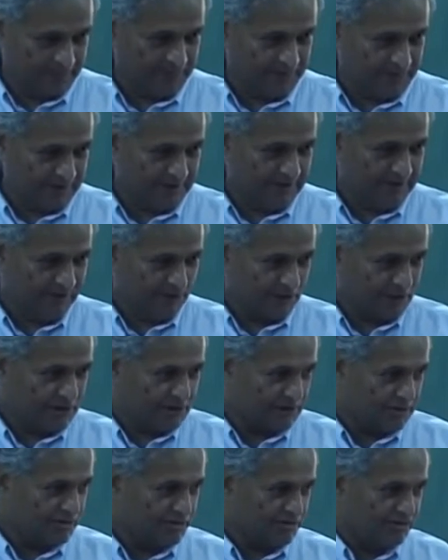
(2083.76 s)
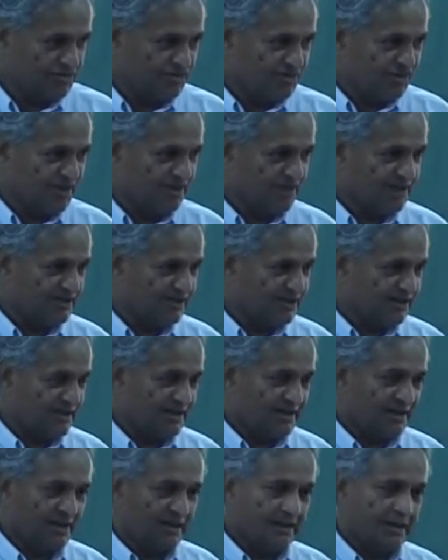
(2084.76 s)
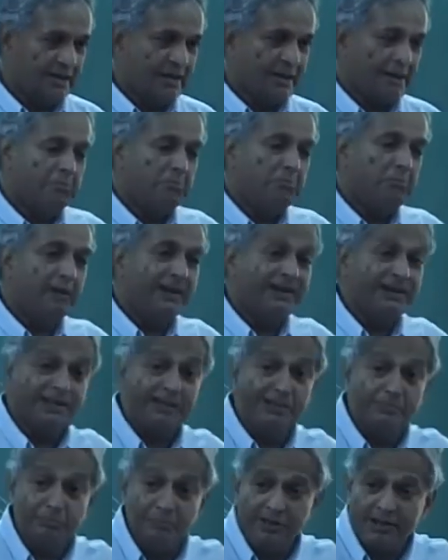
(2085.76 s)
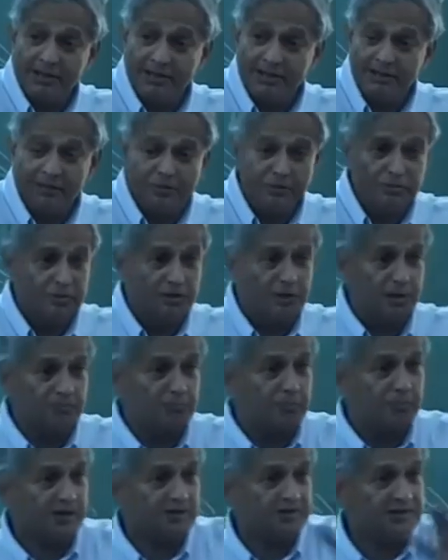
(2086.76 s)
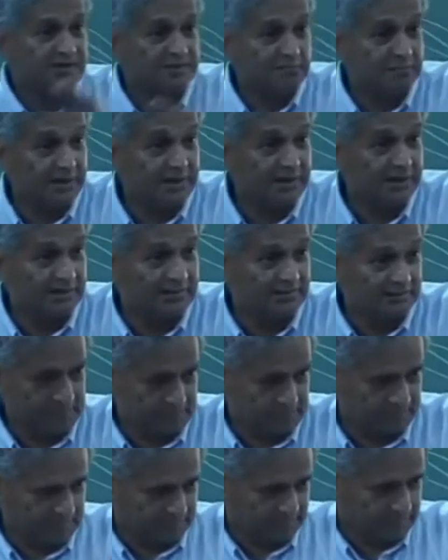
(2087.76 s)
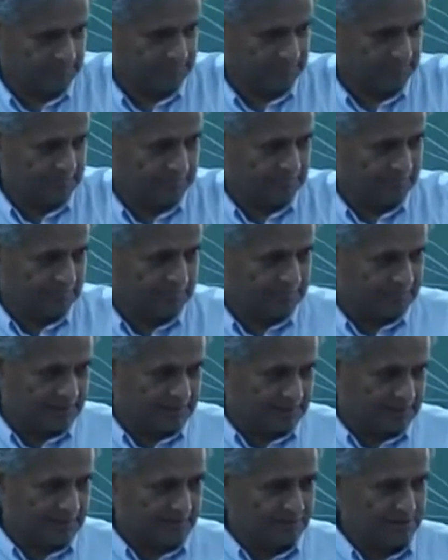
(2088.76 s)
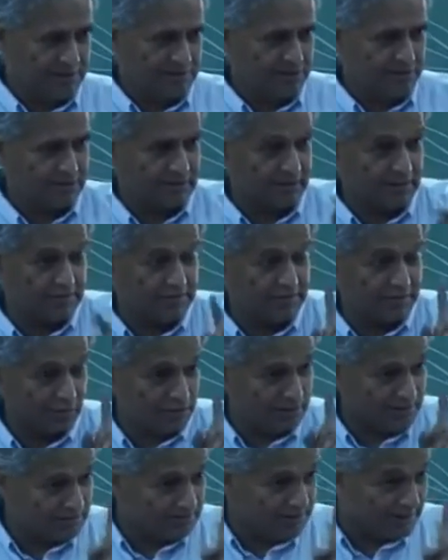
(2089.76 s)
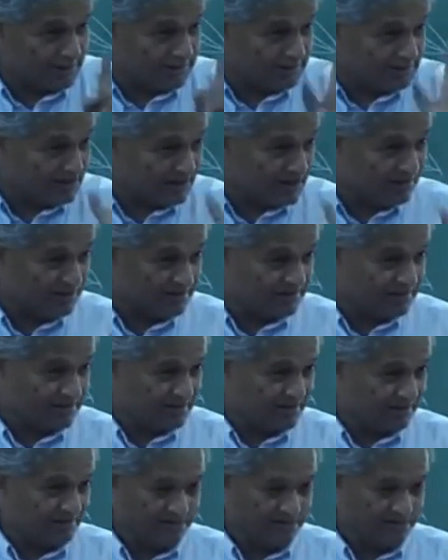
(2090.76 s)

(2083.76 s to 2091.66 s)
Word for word: When they wanted to change a metal blade to composite blade, metal blade to comp only blade change